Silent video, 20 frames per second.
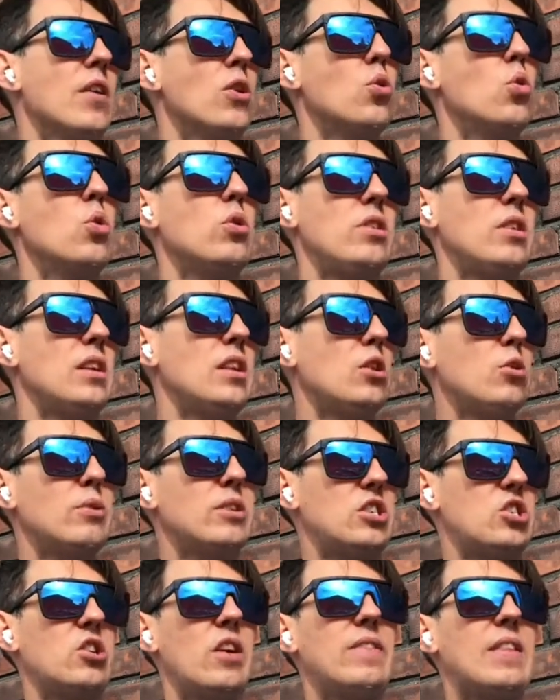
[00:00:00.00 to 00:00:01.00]
good
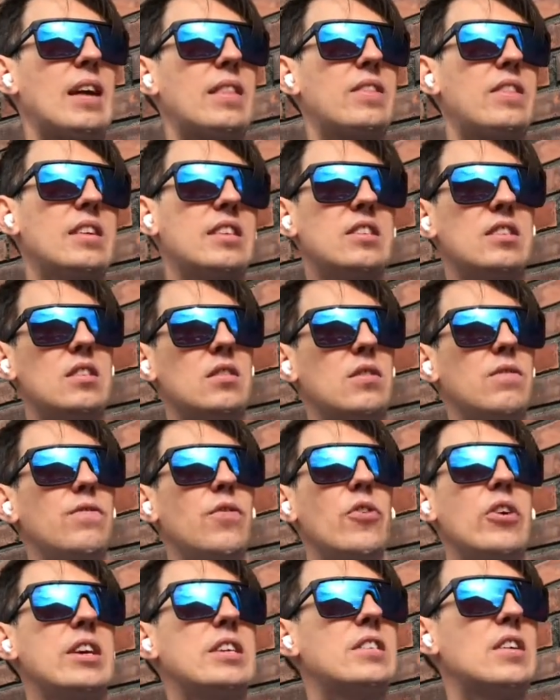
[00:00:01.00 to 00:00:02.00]
intuition that this,
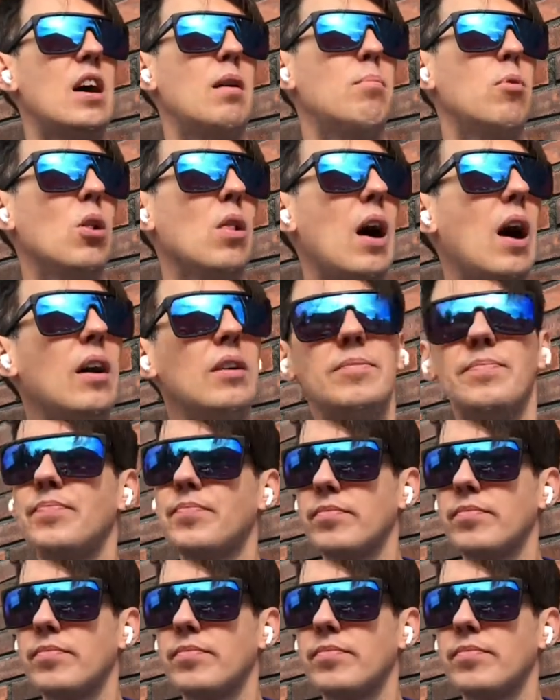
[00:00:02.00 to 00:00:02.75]
for example, a